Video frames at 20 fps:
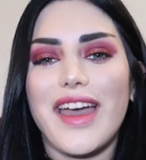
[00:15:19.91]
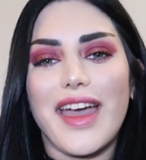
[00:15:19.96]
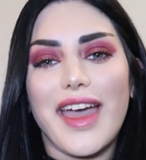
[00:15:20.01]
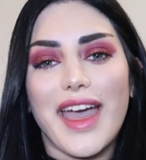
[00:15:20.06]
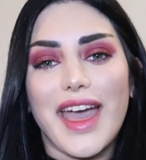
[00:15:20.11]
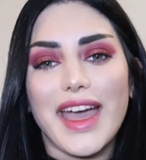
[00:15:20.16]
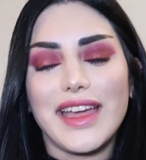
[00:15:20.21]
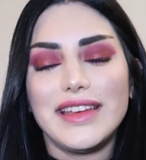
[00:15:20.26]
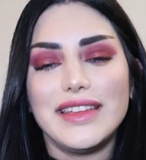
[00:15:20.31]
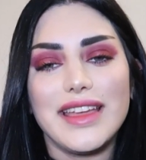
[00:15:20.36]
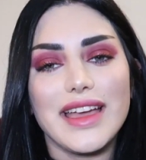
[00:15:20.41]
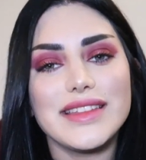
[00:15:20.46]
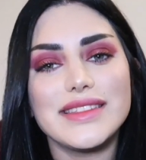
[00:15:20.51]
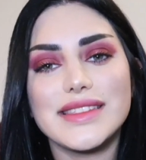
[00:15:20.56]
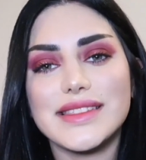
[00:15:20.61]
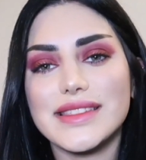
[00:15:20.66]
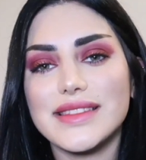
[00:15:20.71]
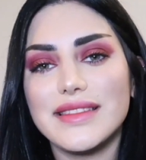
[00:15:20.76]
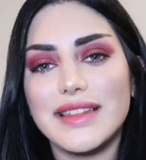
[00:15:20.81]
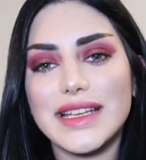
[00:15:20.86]
And
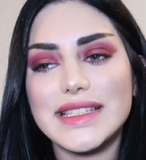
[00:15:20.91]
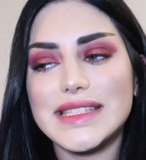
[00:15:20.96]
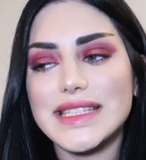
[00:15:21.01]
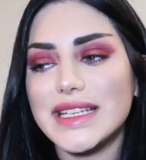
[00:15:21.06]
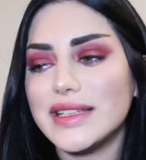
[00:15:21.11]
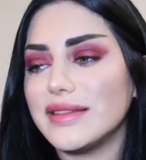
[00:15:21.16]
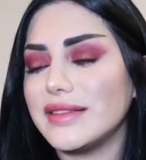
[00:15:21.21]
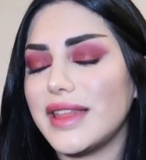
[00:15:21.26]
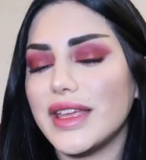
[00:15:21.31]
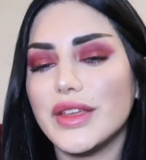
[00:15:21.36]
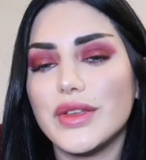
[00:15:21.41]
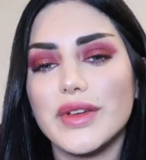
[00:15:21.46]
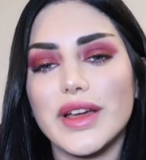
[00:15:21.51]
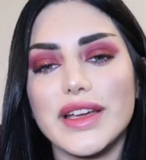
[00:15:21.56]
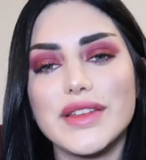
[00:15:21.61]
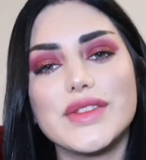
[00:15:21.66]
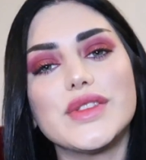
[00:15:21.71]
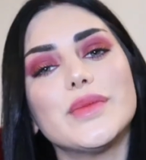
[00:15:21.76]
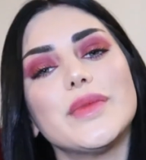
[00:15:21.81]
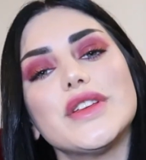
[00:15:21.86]
yes, that's it. Thank you
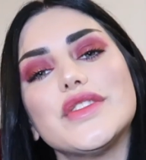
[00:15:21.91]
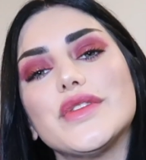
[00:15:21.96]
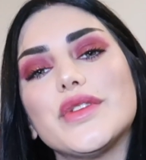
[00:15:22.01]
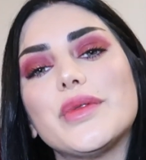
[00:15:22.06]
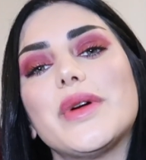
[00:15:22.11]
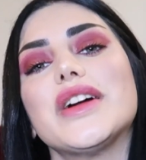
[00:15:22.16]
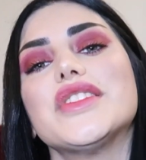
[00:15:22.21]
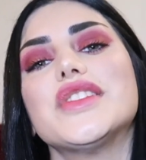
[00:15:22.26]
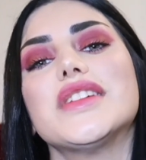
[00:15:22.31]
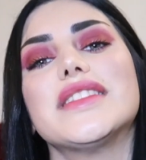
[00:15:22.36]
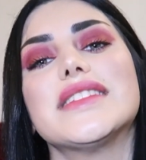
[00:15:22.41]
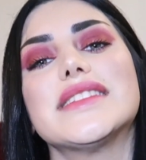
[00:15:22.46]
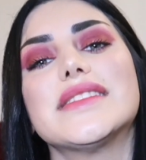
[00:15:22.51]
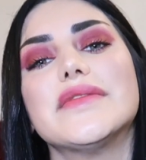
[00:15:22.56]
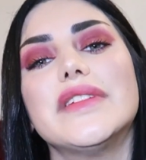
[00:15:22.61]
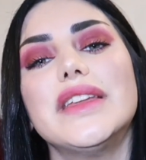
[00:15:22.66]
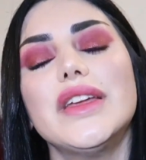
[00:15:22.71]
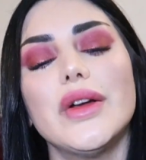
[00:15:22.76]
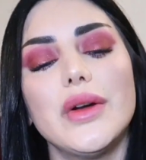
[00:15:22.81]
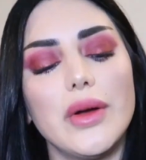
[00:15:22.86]
guys so much for watching this
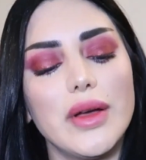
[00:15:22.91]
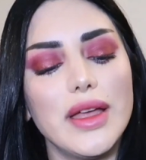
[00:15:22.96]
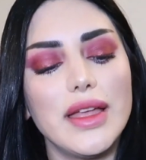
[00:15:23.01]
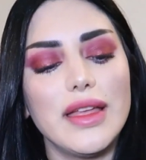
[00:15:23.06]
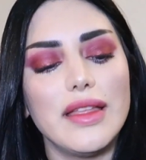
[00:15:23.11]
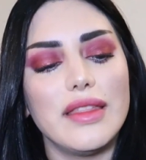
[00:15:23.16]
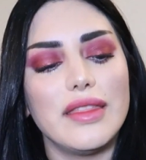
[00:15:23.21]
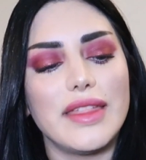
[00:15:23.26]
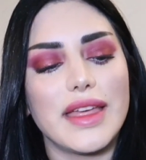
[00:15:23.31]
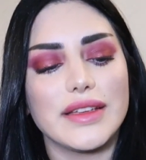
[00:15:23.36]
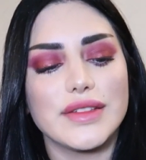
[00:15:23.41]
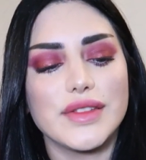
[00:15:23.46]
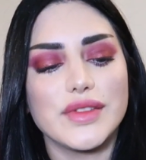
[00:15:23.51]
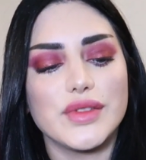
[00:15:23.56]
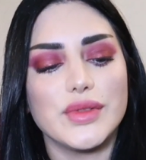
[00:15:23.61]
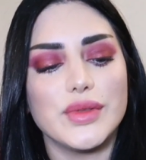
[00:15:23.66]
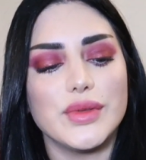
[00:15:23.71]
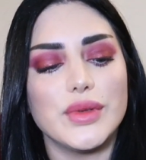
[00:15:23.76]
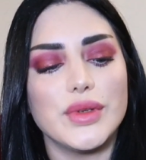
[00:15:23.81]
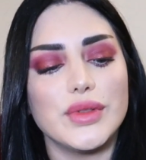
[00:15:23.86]
video. Thanks
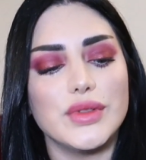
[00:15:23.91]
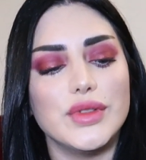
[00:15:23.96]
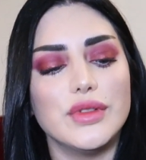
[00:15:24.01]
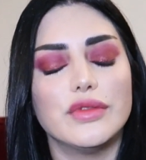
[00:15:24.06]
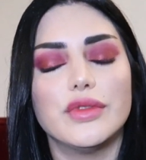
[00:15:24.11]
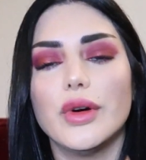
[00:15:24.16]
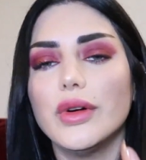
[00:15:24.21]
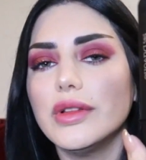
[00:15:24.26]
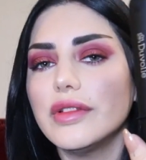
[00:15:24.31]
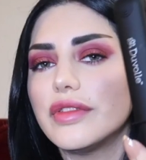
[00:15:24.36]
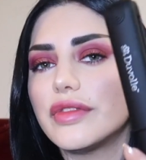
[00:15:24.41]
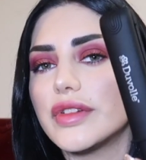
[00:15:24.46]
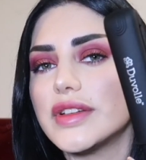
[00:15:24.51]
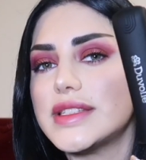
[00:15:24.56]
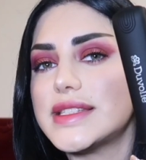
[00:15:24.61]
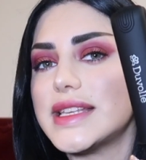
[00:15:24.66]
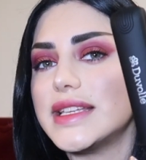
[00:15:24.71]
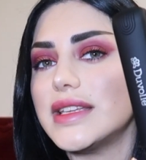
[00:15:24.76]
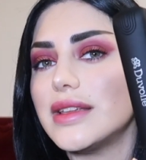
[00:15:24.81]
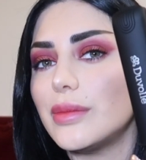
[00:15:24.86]
to Duvolle for
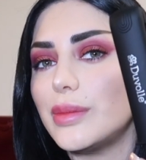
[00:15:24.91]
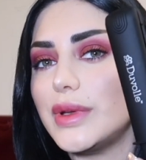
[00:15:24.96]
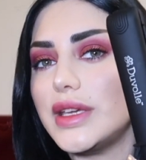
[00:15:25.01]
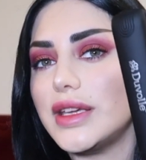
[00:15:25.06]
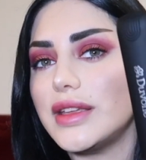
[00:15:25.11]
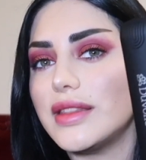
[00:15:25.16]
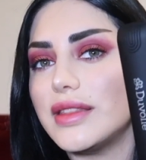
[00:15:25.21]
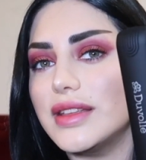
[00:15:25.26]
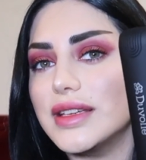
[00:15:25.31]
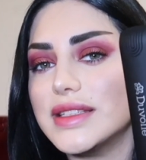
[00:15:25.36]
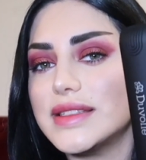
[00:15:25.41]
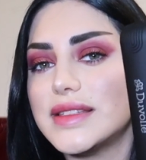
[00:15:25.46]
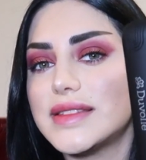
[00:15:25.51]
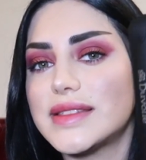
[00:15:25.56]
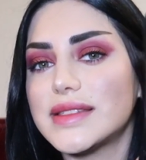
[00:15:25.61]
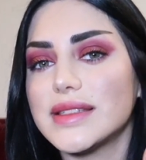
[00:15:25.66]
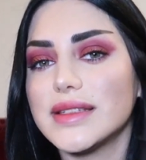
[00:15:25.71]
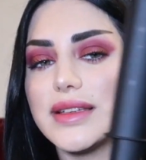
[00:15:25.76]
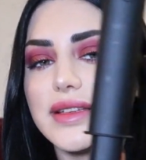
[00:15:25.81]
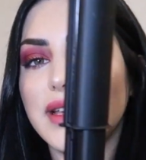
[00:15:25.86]
sending me
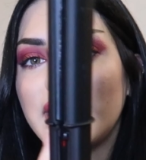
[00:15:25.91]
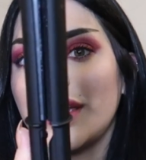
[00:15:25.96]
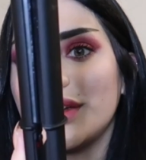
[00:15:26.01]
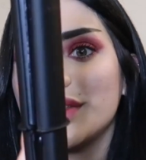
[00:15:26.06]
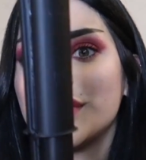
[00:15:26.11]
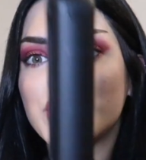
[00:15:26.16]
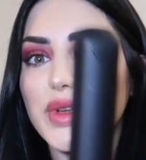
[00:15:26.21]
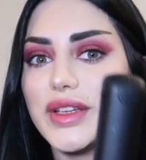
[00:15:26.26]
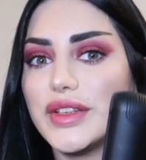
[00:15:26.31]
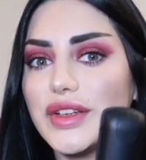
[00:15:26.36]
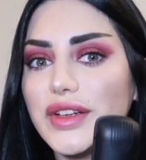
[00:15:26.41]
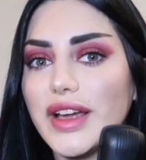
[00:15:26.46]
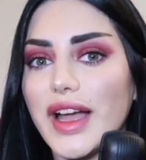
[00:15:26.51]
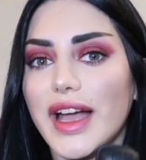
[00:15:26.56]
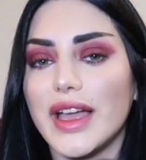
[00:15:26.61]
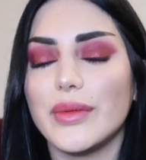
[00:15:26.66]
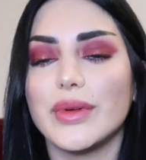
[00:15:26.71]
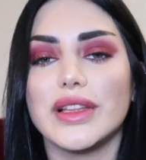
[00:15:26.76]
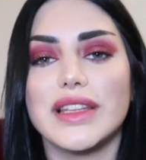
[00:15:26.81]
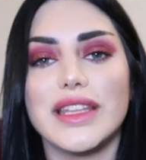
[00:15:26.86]
this hair straightener.
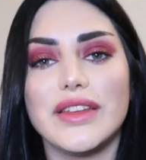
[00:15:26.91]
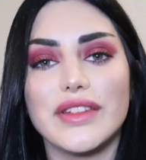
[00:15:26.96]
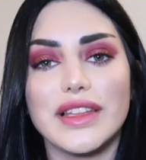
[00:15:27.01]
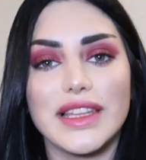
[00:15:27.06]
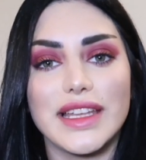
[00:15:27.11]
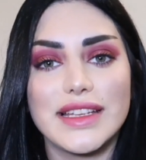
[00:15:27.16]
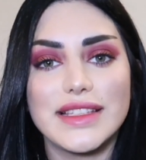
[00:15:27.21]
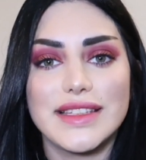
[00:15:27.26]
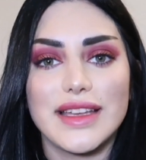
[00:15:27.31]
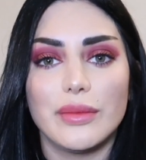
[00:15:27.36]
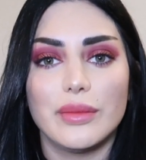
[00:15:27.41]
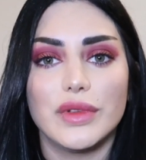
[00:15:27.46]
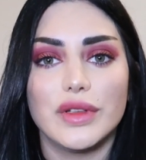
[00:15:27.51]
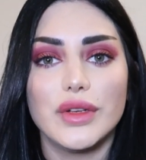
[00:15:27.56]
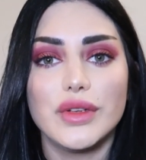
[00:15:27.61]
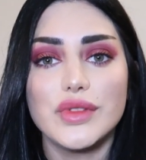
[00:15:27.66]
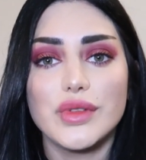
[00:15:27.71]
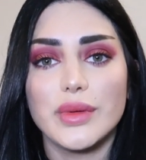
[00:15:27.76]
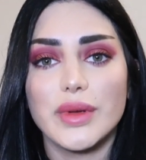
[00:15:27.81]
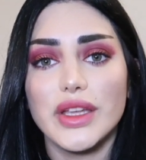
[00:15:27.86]
I will leave a link down
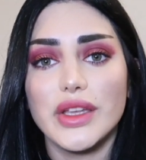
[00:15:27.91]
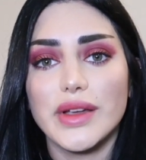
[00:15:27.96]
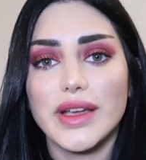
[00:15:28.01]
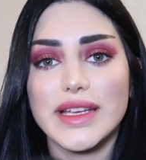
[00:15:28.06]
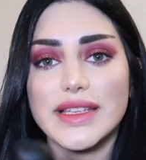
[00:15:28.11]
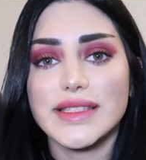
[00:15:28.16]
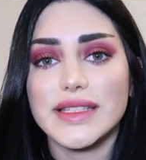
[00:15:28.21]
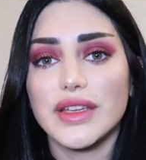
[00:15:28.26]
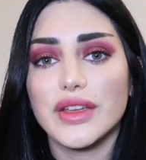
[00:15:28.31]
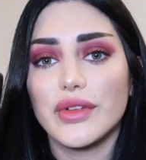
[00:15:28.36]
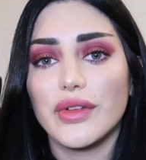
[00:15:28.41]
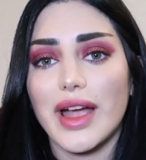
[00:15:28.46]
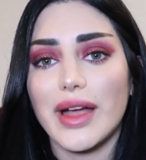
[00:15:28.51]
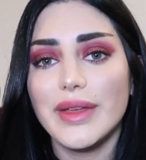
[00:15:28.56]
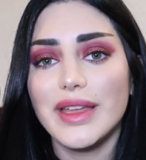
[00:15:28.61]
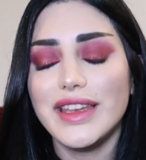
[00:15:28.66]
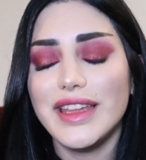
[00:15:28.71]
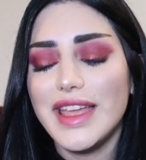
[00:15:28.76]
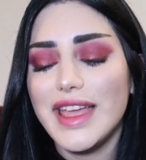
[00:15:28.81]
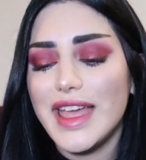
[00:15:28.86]
below to where you guys can grab
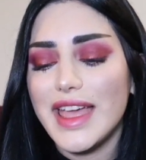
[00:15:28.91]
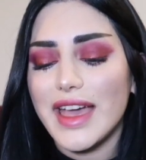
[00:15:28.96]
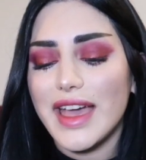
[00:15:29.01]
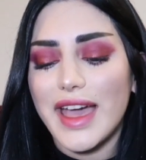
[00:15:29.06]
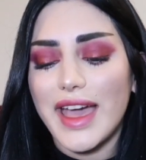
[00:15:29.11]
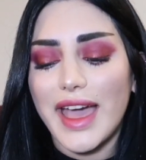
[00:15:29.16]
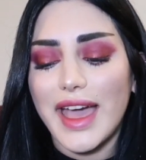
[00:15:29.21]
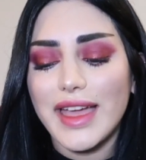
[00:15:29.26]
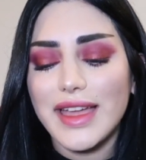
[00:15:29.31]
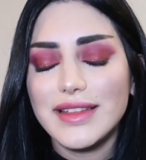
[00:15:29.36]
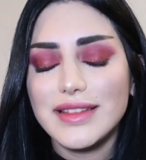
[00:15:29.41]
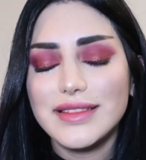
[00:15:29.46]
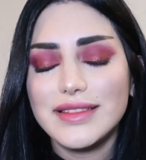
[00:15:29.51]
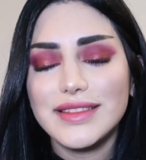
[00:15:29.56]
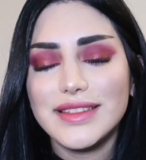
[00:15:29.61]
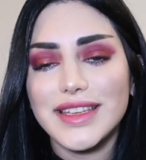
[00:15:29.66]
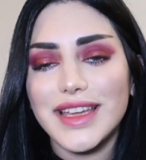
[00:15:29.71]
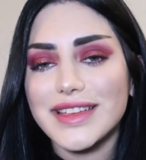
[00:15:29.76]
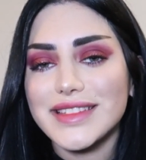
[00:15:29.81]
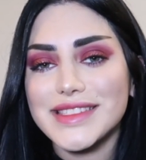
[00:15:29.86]
it.
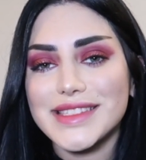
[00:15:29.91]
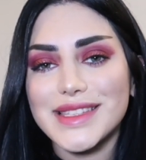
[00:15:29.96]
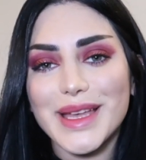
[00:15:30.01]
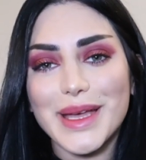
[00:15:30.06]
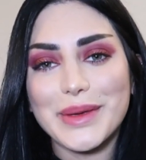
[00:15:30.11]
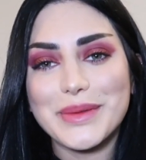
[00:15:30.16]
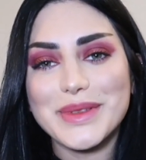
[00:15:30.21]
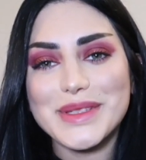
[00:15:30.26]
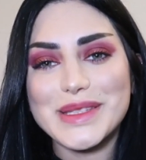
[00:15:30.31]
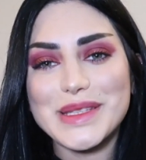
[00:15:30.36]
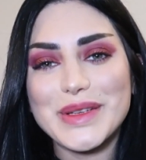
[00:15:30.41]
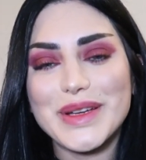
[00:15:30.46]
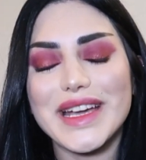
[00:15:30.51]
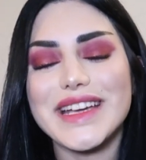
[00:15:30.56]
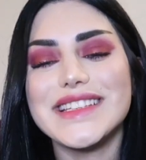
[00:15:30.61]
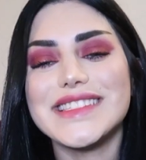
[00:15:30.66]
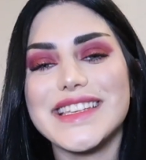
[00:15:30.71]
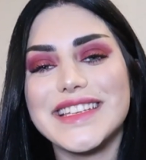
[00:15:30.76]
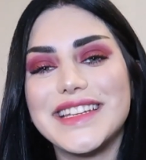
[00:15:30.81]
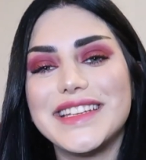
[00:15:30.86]
And yes, I will see you
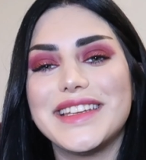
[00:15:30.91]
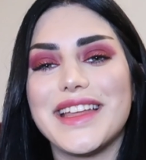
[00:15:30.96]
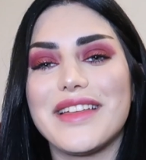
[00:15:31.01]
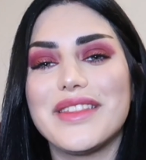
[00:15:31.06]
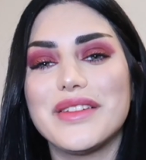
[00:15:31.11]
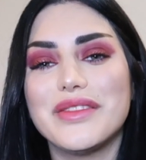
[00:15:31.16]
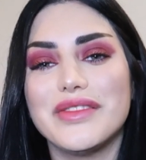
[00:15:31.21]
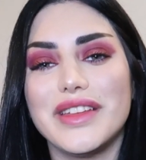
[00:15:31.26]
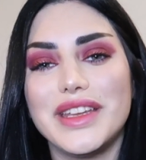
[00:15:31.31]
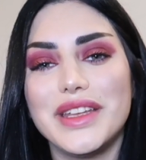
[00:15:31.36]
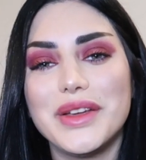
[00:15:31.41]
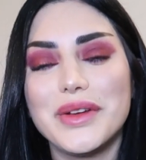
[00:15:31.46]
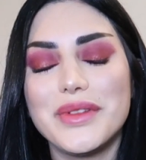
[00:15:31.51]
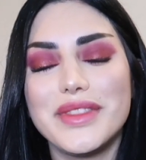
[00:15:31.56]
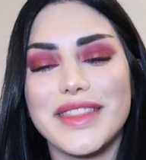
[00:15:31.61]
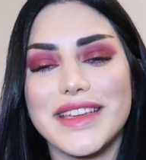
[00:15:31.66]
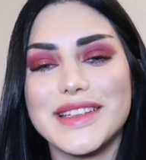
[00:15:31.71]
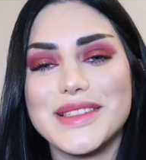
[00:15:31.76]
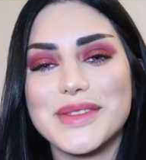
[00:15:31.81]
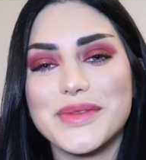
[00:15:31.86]
guys in another video.
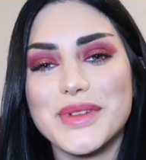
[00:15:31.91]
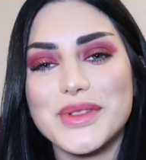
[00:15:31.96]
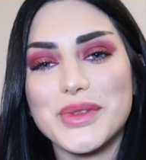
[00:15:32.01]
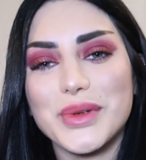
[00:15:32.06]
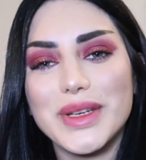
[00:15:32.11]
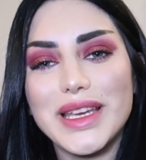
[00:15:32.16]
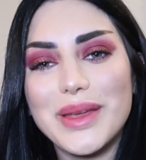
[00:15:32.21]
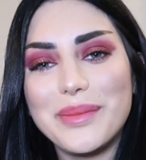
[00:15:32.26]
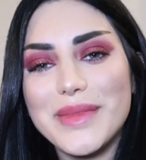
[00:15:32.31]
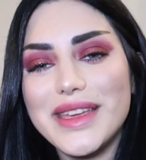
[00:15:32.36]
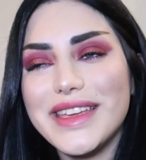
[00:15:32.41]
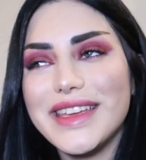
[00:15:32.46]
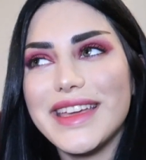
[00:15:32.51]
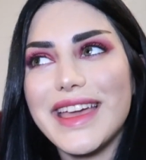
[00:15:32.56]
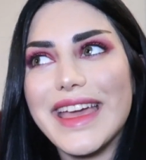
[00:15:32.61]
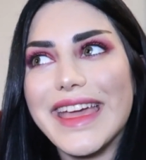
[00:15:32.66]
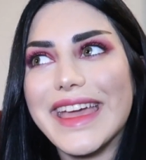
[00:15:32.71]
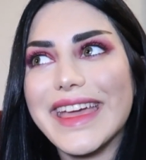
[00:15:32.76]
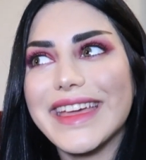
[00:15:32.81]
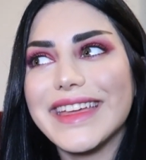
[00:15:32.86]
Thanks for joining me,
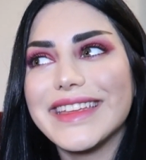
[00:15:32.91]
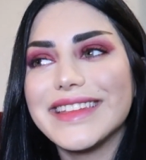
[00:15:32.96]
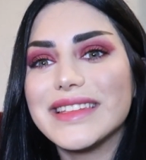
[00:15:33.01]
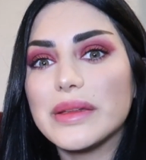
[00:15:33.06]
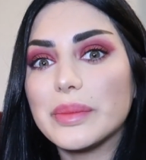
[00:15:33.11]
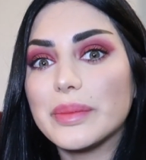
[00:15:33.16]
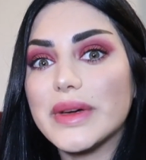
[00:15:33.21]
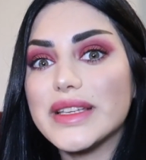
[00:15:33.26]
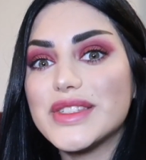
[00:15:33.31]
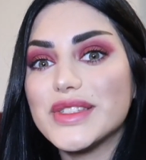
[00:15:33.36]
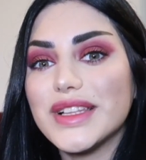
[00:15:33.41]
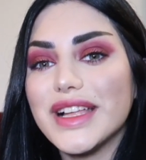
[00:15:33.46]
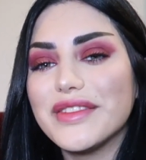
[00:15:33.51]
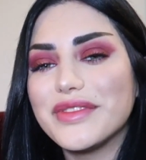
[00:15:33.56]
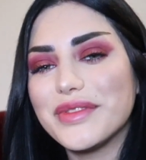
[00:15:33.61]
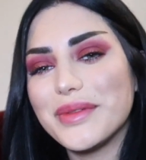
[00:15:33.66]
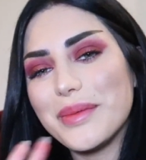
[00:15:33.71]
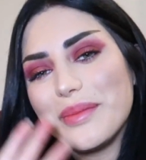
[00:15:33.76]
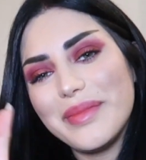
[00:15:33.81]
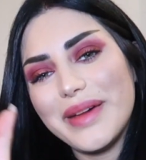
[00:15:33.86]
and much love.
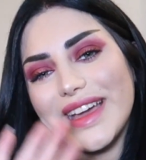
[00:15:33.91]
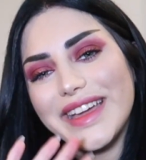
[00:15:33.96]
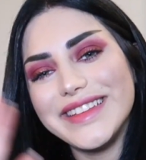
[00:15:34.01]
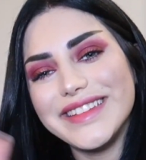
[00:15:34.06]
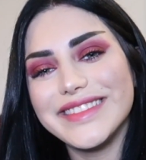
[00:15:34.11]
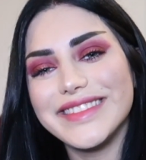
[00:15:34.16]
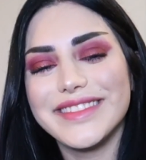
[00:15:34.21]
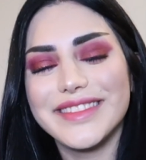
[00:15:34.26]
Bye.